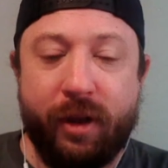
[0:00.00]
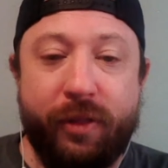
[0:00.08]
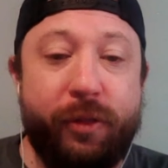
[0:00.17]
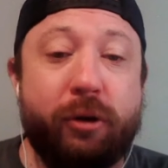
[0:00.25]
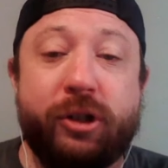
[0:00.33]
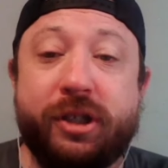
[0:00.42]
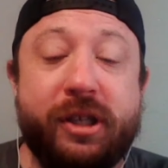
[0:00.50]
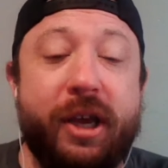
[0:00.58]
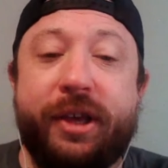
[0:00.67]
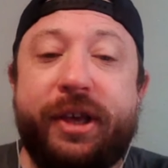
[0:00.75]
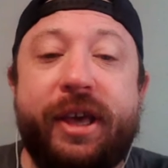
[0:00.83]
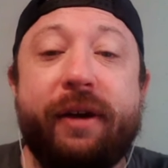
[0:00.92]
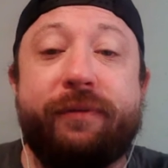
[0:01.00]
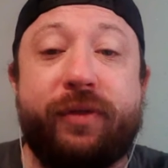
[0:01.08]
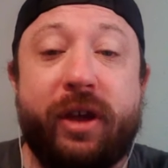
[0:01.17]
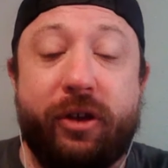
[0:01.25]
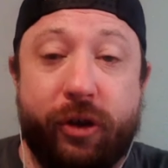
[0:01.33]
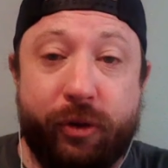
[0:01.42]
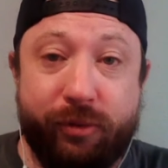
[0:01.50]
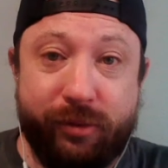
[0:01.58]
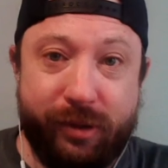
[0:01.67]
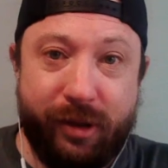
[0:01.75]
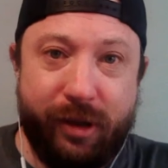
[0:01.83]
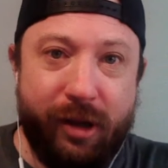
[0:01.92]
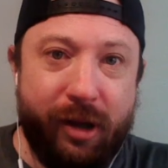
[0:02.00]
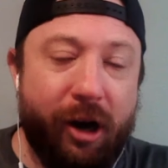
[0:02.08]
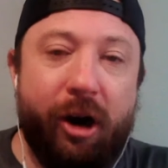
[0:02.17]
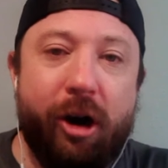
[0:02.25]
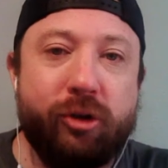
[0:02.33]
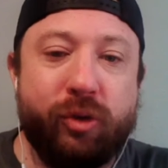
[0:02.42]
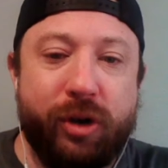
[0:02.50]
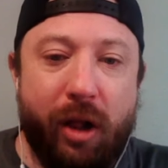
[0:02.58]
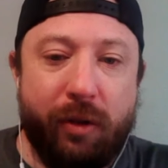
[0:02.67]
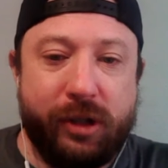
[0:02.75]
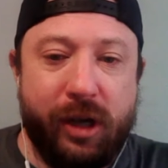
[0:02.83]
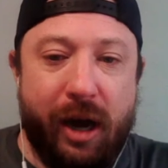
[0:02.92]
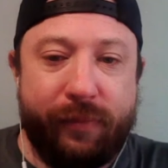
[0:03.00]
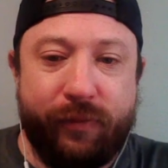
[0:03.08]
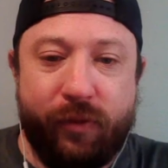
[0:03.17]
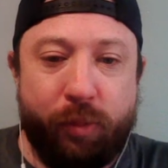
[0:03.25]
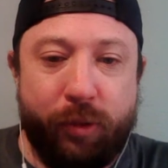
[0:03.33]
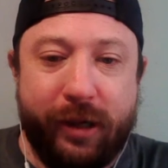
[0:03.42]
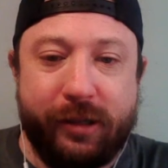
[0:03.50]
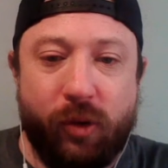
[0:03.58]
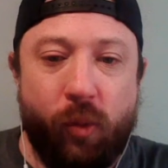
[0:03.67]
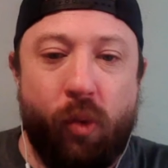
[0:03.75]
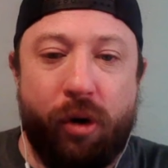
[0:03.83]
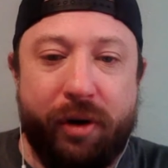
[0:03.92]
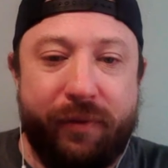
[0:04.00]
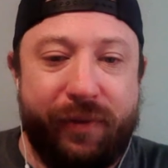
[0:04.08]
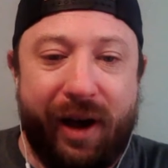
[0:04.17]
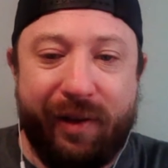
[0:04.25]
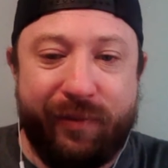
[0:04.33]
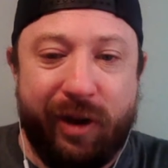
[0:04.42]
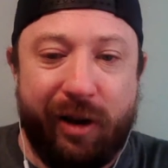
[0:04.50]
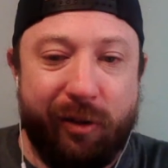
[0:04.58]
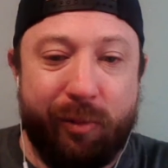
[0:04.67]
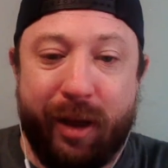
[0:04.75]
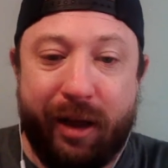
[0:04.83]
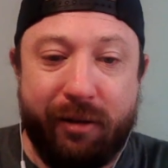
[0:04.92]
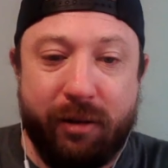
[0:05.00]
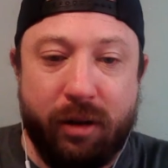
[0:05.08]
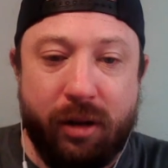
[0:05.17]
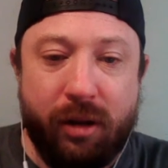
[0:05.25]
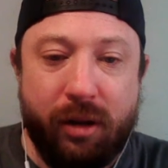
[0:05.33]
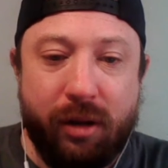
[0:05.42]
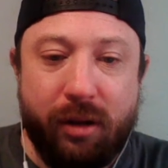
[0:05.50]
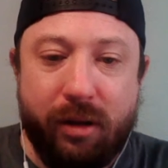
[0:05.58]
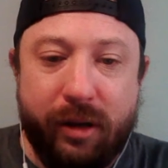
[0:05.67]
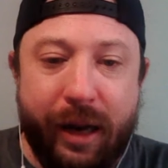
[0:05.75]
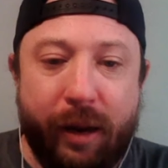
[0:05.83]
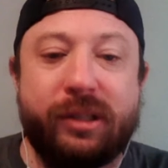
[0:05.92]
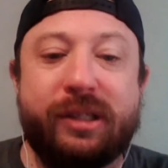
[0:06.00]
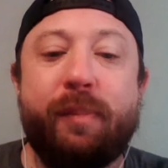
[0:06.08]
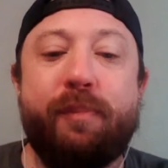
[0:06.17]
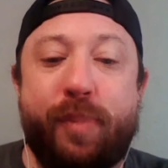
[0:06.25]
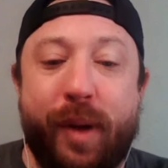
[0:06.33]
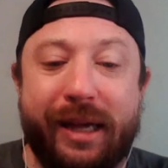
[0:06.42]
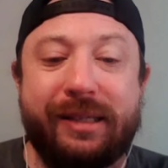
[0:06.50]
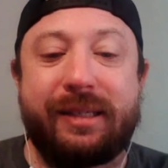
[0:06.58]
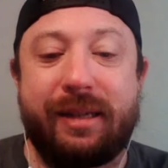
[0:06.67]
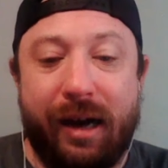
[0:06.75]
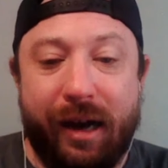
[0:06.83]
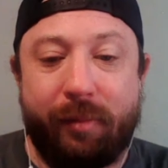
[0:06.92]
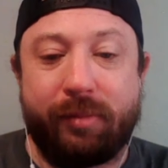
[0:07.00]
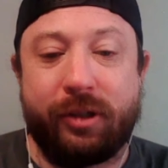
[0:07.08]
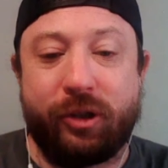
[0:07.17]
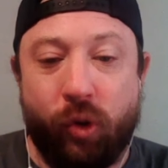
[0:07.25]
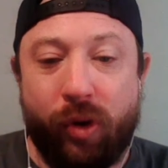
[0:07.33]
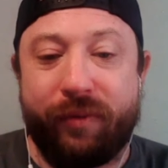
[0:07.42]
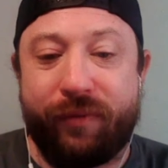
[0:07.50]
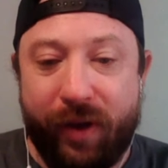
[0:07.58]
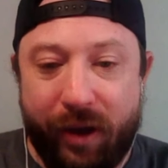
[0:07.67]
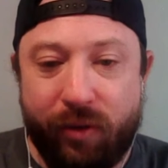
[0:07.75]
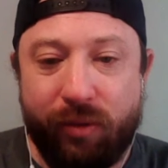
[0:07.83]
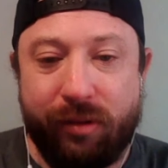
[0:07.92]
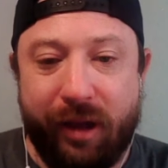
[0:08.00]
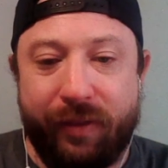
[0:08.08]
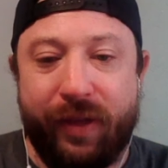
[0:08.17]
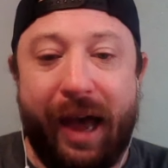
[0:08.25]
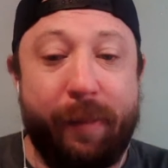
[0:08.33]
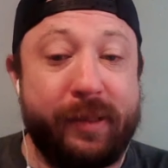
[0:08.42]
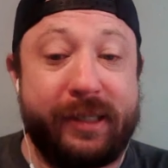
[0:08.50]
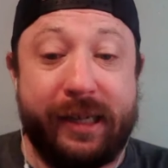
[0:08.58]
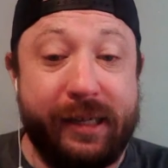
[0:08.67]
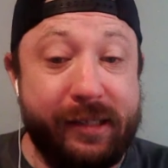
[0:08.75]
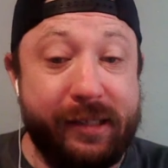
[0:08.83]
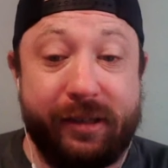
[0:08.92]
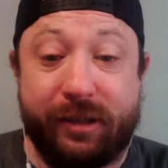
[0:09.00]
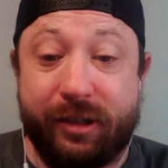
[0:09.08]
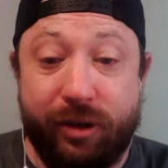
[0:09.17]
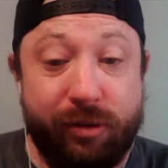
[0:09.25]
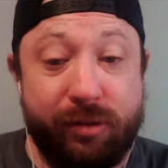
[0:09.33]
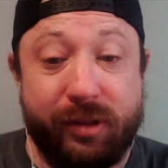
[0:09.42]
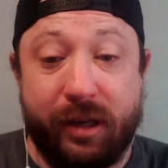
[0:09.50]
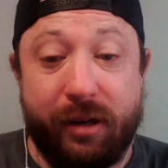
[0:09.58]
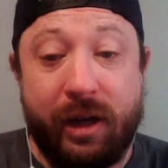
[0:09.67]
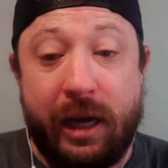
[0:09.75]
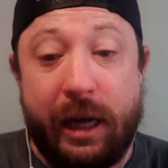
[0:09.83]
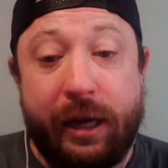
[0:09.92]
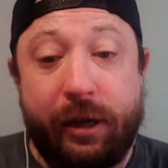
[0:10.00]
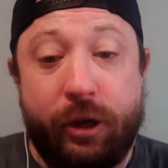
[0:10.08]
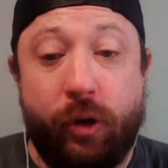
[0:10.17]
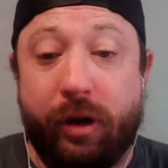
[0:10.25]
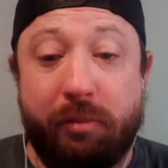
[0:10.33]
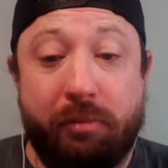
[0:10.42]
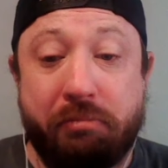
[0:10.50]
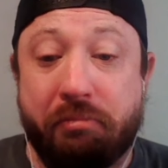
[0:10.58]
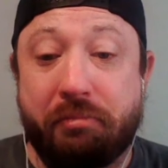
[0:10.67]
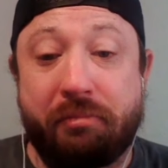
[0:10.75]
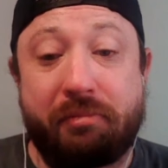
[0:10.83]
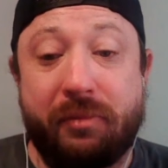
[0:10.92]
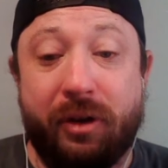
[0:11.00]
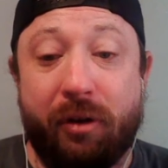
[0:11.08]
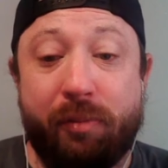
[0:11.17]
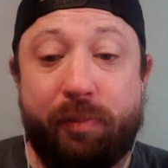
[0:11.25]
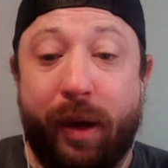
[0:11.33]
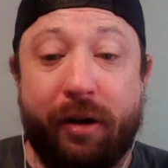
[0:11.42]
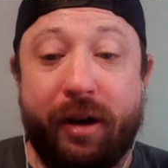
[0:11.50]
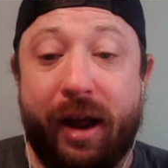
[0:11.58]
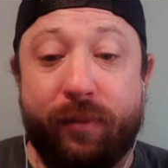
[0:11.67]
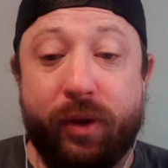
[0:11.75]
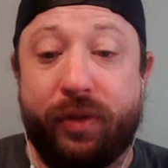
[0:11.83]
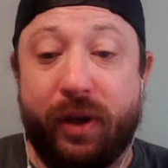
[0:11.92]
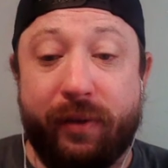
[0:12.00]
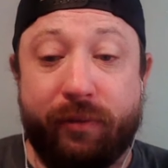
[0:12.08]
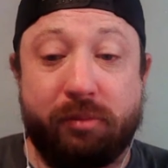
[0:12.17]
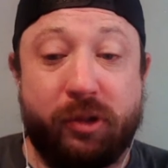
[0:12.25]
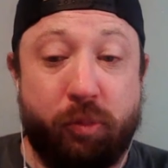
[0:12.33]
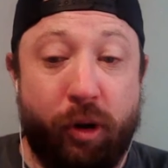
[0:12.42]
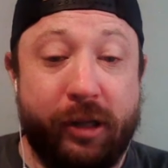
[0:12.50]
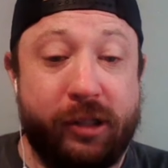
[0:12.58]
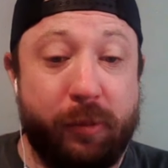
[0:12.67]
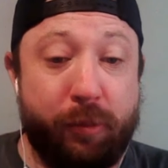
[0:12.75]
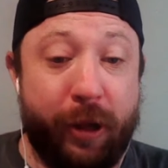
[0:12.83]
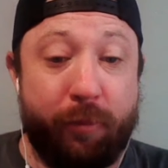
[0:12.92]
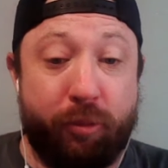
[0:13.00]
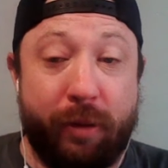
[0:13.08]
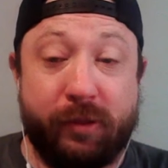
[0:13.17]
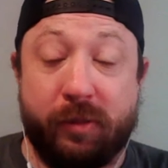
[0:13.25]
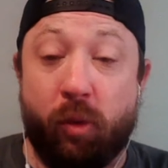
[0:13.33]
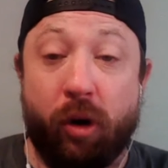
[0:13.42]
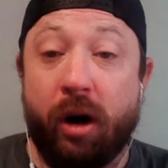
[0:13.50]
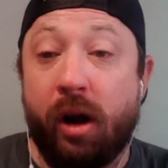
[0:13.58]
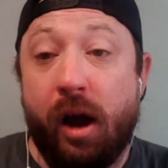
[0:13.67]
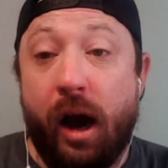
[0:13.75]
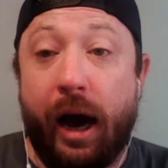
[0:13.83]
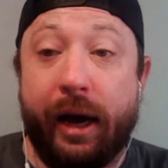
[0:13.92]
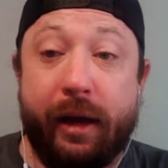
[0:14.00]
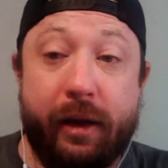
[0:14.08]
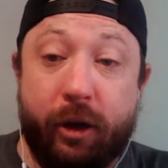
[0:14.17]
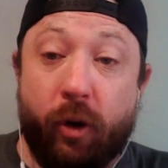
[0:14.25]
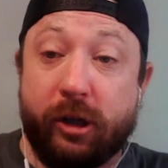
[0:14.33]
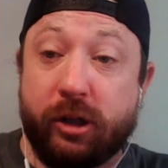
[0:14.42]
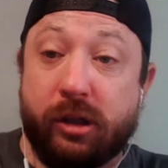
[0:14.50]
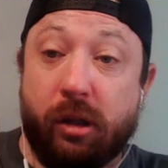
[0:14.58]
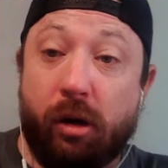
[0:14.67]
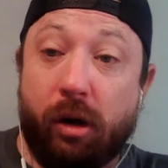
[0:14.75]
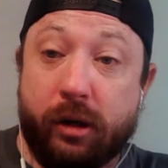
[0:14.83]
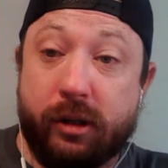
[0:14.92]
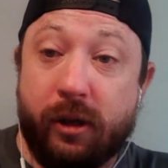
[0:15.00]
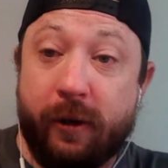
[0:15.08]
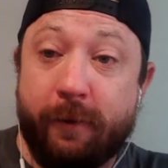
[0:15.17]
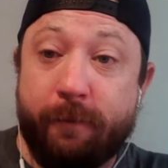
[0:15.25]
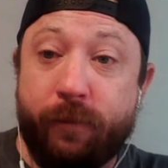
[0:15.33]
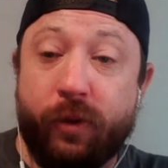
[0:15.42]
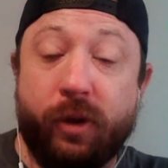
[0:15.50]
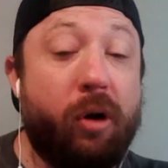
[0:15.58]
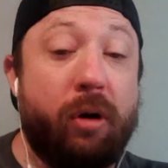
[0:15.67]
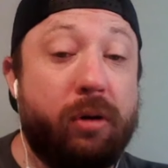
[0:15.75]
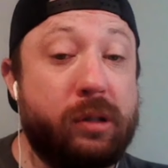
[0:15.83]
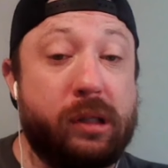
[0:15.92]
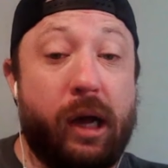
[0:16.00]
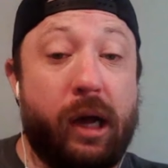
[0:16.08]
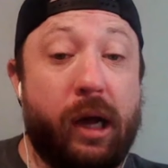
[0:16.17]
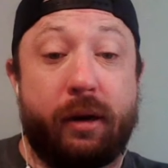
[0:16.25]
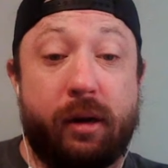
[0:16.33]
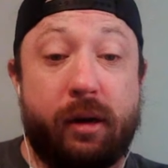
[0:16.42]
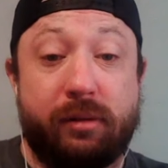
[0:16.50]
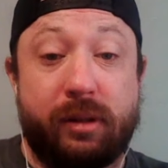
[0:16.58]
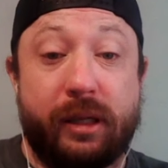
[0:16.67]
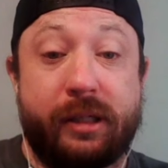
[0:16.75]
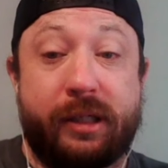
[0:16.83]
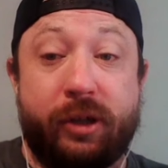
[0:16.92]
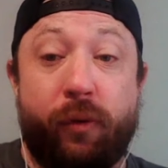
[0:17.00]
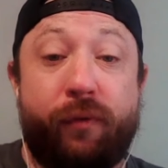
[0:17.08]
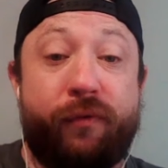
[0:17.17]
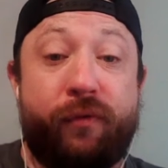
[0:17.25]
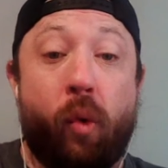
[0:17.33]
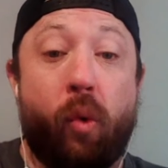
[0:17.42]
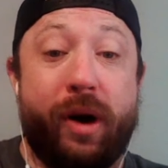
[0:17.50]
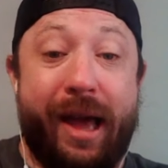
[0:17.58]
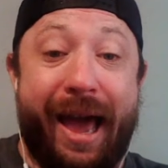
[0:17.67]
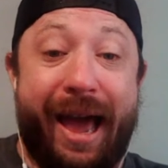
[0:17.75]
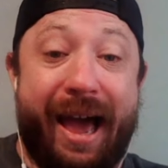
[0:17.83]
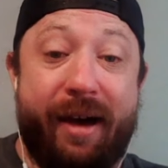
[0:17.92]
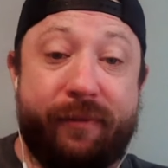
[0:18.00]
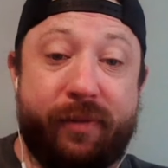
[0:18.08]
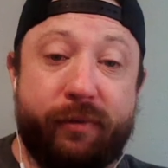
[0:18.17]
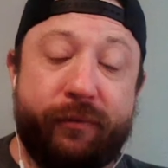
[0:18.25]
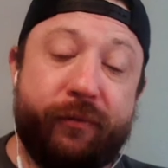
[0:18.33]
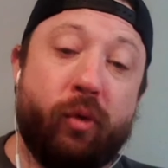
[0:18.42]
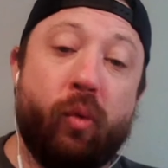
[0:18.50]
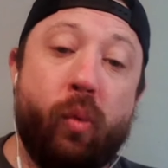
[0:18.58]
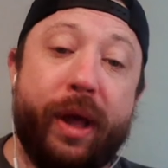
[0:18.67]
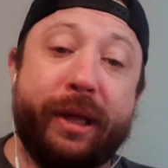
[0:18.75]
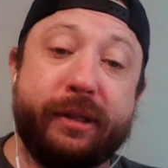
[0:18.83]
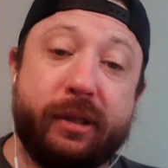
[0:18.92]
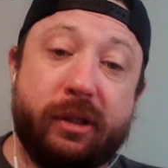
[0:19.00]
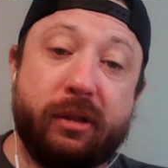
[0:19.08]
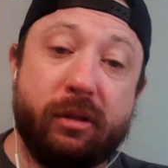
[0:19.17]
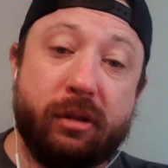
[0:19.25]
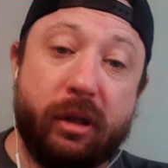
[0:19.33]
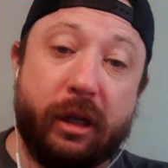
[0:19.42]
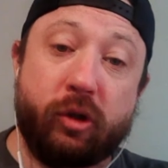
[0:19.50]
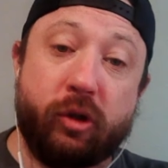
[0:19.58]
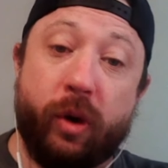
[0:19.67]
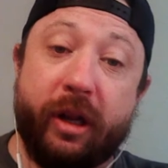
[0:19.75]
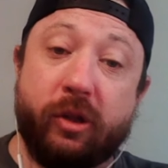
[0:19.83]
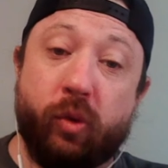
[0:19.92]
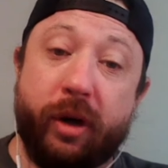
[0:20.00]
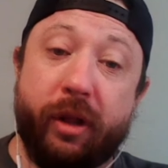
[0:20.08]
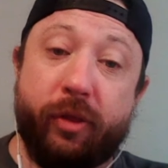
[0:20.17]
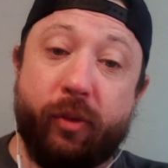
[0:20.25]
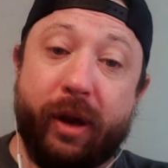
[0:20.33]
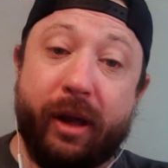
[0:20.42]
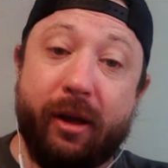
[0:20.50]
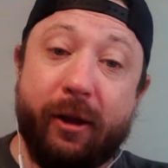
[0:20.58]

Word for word: They're just gifting you one hundred dollars off if you place one five dollar bet. Now is the best time to join FanDuel. Okay, the app is easy to use, and you can, you know, bet on everything from spreads to player props and more. I, you know, I just looked. The Cardinals line is still four and a half for wins in twenty twenty-three.